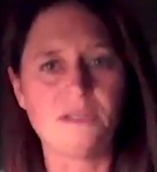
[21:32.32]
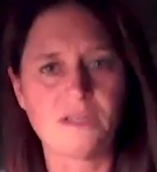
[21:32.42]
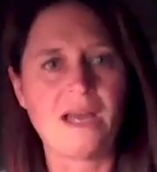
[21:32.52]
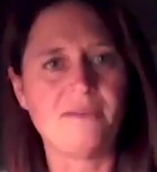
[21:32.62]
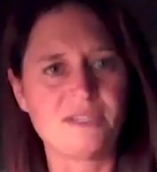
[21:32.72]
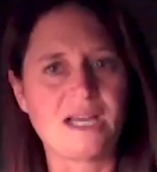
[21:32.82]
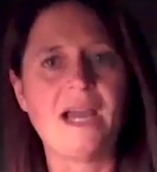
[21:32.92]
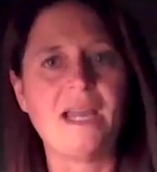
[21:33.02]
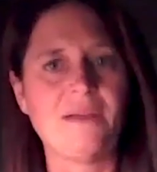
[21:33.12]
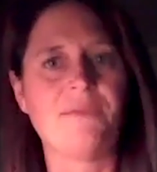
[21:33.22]
kind of
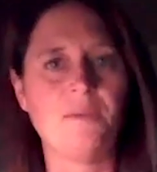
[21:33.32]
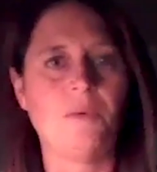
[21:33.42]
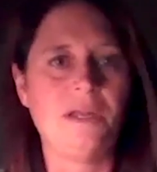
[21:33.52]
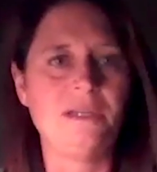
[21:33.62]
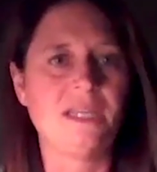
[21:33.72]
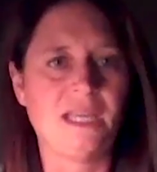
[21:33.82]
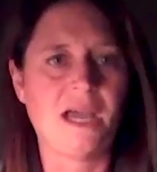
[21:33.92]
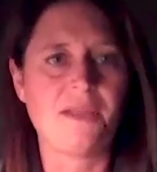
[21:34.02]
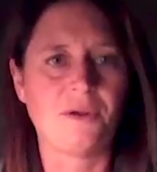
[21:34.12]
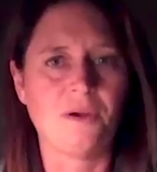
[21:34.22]
tying everyone
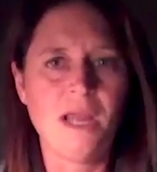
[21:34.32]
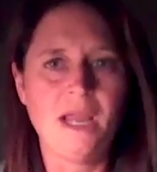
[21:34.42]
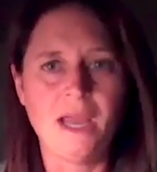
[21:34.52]
together